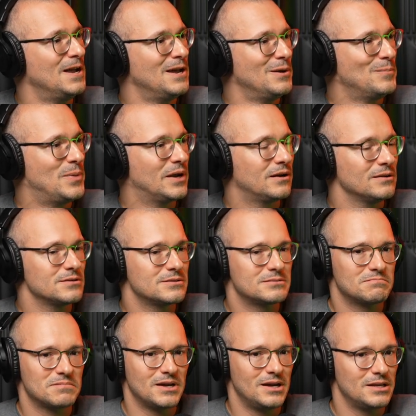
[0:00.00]
Yes. Because
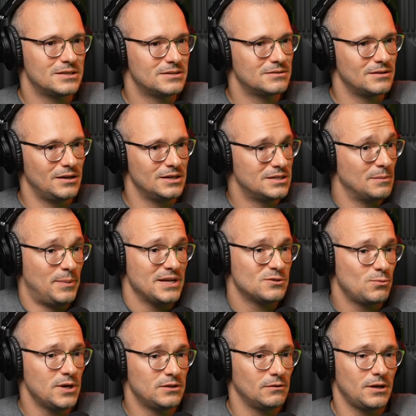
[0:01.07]
it's it's the best
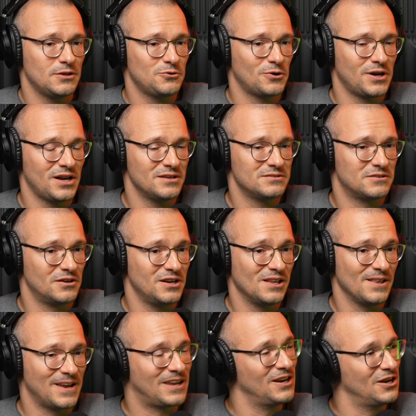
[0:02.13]
way to get your hands dirty,
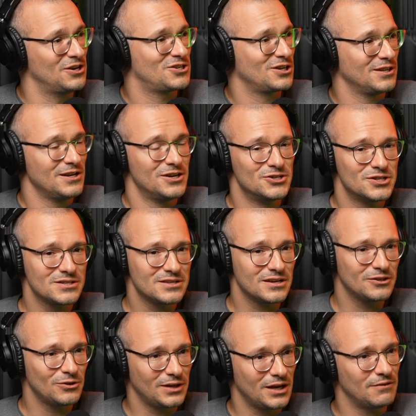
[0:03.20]
like initially, just yes. like
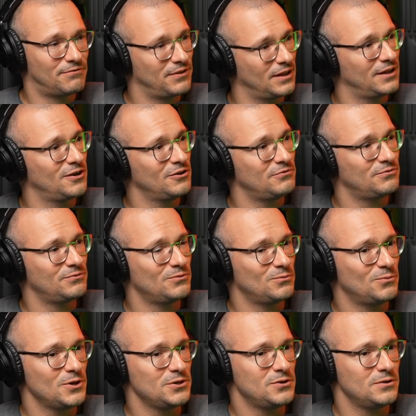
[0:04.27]
to get a feeling of
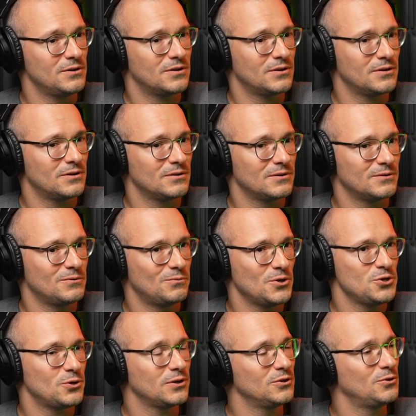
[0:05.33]
what you uh,
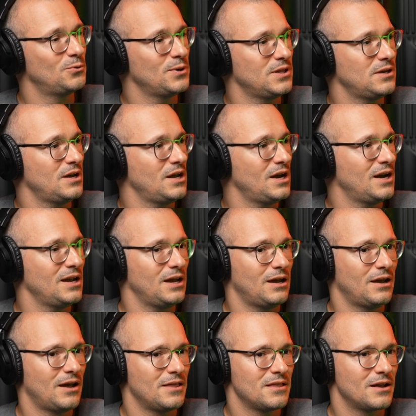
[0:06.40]
what you can do with AI,
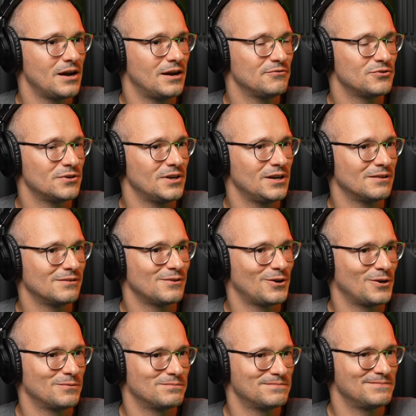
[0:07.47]
and then after that, you
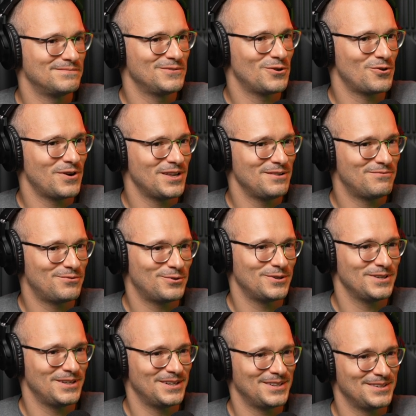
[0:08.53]
know, you're ready for
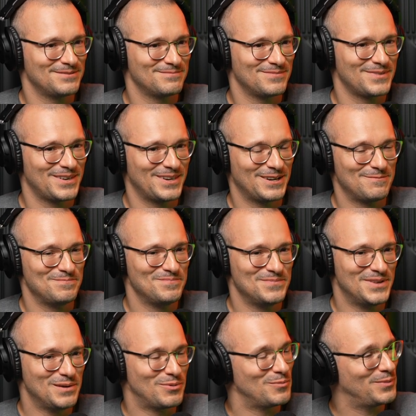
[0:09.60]
the um,
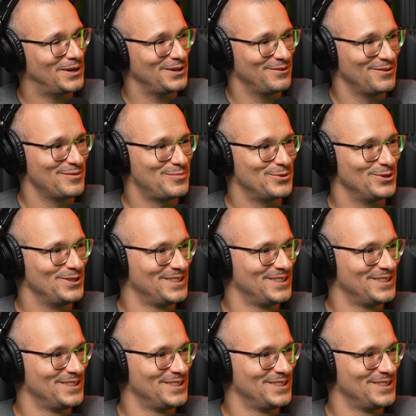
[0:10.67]
deeper part of the pool.